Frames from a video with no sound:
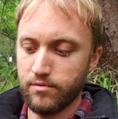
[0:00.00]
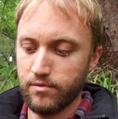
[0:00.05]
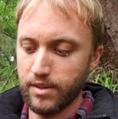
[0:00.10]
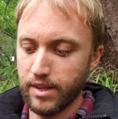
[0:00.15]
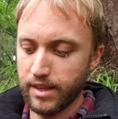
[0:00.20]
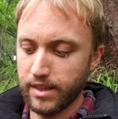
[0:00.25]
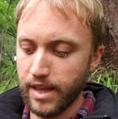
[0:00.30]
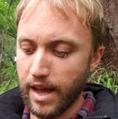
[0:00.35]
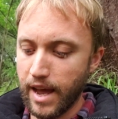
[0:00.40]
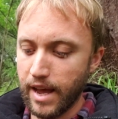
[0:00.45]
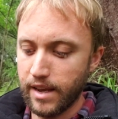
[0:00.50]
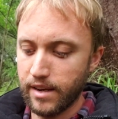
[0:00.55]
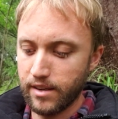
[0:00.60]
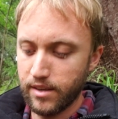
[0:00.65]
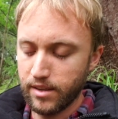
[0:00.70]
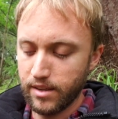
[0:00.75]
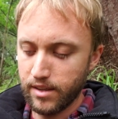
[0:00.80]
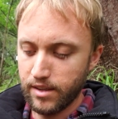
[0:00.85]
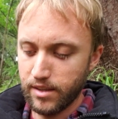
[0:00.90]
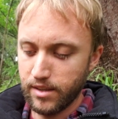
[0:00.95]
like that.
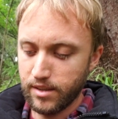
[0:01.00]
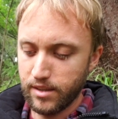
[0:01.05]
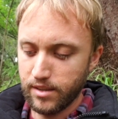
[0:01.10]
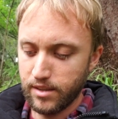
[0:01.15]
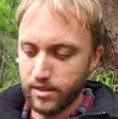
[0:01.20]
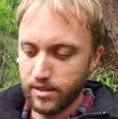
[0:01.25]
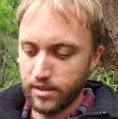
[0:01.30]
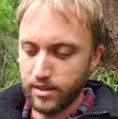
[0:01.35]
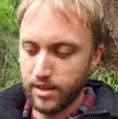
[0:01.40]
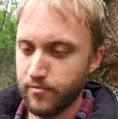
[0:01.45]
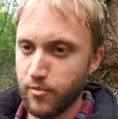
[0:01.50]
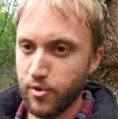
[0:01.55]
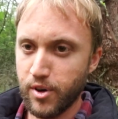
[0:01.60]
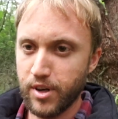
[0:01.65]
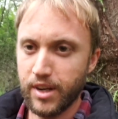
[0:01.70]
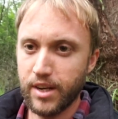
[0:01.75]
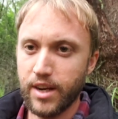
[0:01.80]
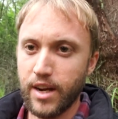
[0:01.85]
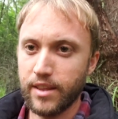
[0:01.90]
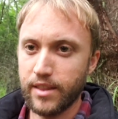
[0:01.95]
We're
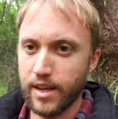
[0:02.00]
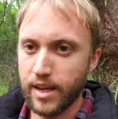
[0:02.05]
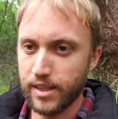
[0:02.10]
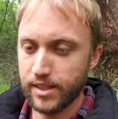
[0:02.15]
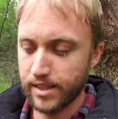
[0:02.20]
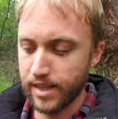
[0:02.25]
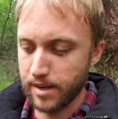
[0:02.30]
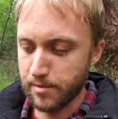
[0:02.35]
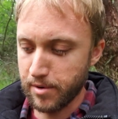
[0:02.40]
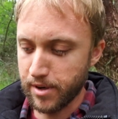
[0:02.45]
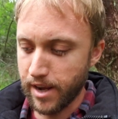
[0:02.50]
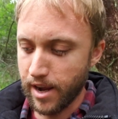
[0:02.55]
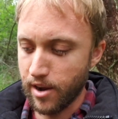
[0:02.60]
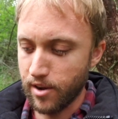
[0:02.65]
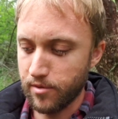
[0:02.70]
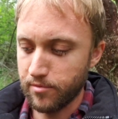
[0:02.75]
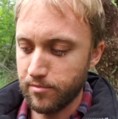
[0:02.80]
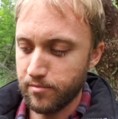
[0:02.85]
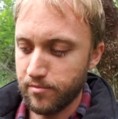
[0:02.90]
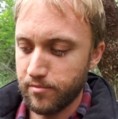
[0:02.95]
gonna cut that segment
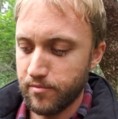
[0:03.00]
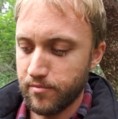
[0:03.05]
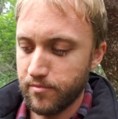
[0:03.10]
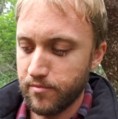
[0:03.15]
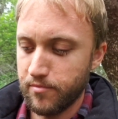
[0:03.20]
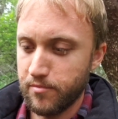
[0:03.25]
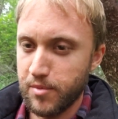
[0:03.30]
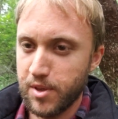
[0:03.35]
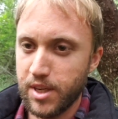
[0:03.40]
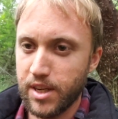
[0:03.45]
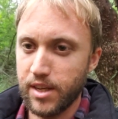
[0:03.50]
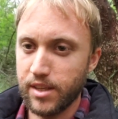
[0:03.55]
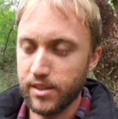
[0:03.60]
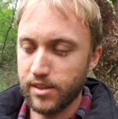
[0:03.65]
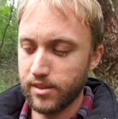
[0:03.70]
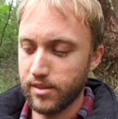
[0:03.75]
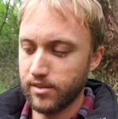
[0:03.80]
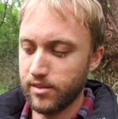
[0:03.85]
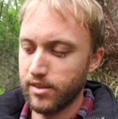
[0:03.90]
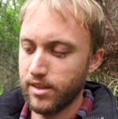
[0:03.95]
out
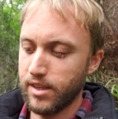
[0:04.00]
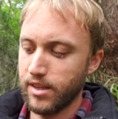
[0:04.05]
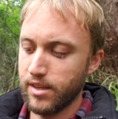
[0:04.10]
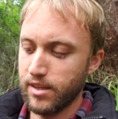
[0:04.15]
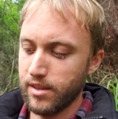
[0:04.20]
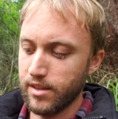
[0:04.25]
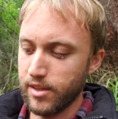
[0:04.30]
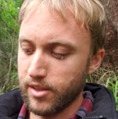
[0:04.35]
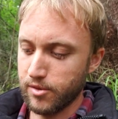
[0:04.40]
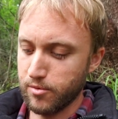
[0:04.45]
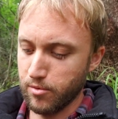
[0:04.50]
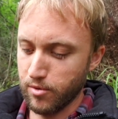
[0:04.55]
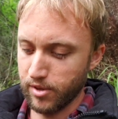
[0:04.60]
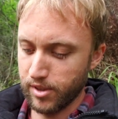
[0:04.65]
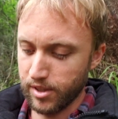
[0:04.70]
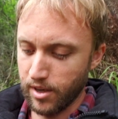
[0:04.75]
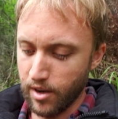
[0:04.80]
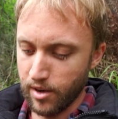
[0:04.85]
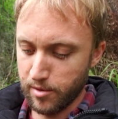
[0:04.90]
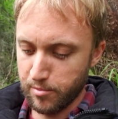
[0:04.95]
because this
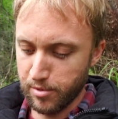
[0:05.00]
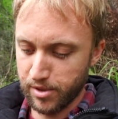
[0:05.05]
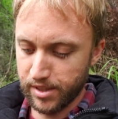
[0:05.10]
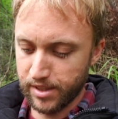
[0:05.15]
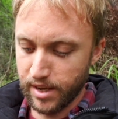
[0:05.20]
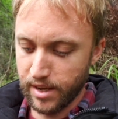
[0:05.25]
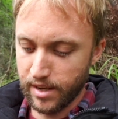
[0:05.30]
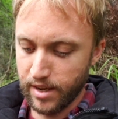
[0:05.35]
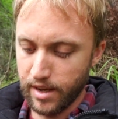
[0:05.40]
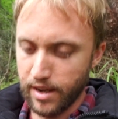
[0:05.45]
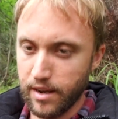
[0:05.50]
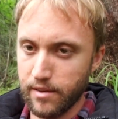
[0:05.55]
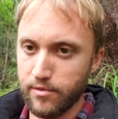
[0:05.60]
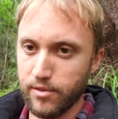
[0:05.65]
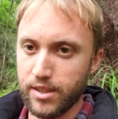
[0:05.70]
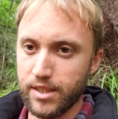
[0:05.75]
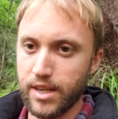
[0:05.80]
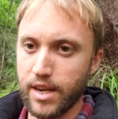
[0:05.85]
works 100% every